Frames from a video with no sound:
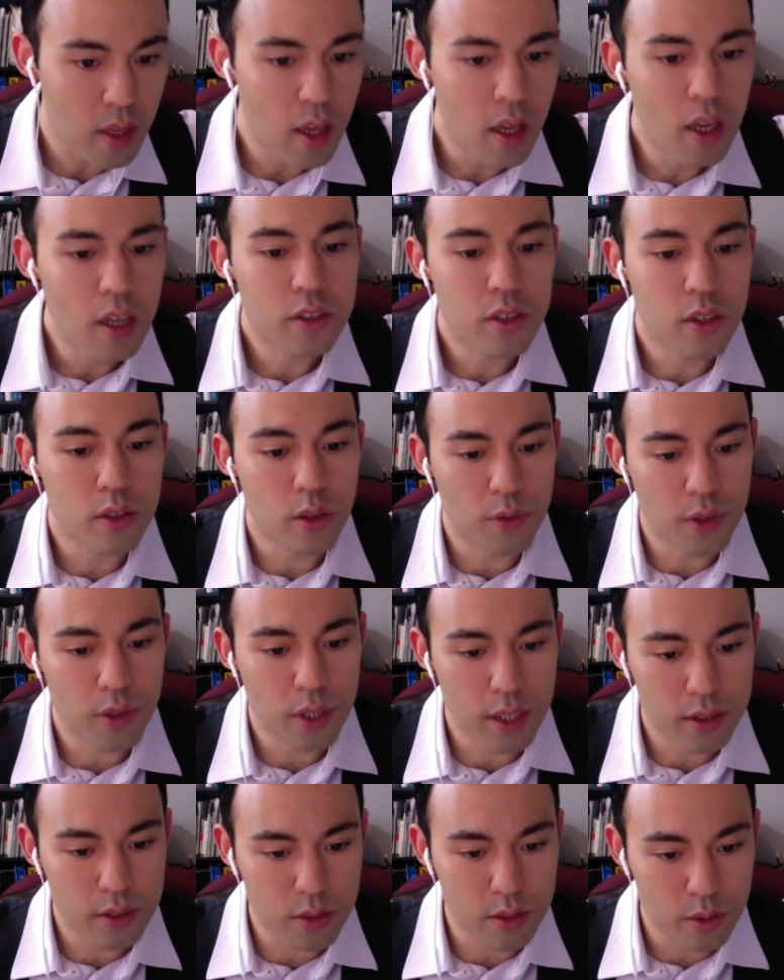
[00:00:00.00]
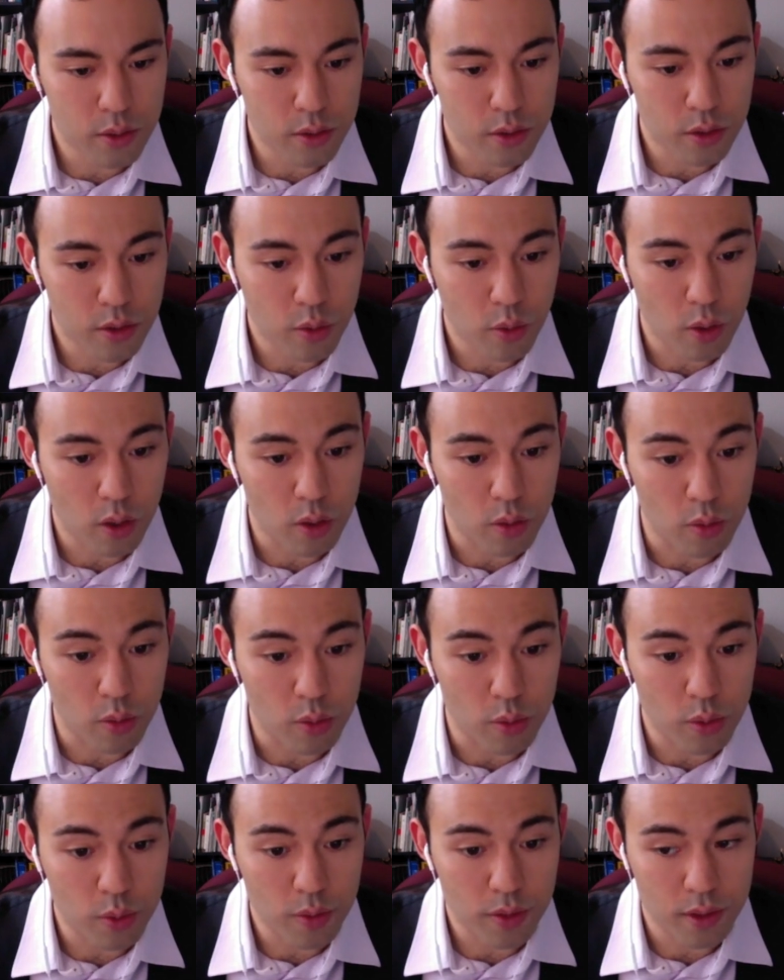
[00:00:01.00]
So don't forget to square
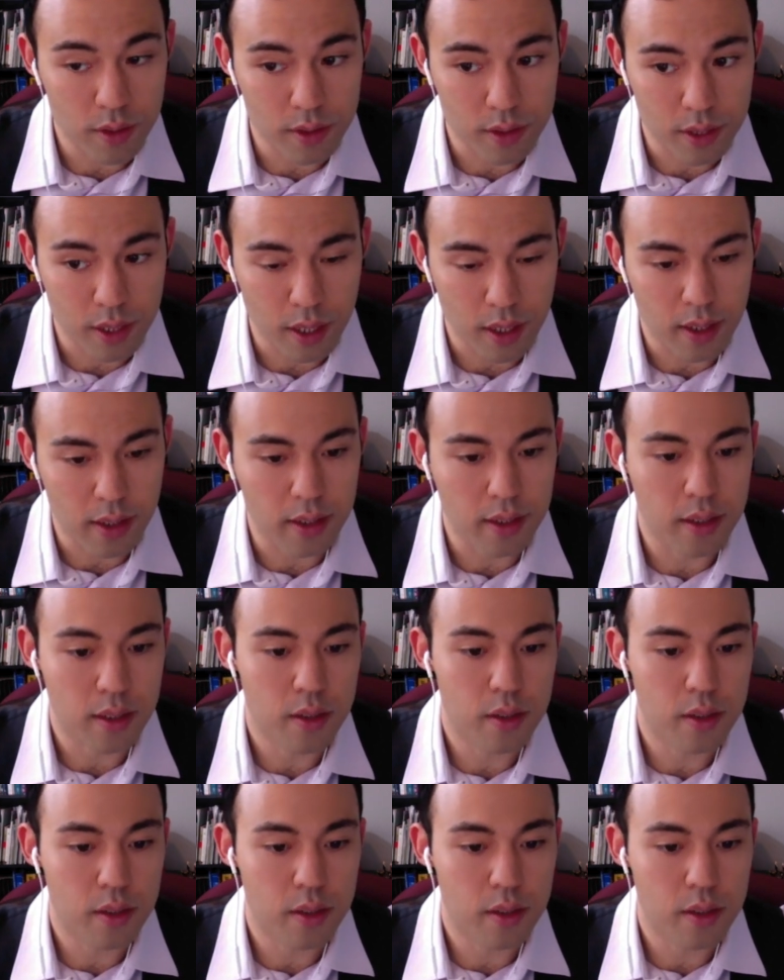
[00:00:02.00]
root this guy.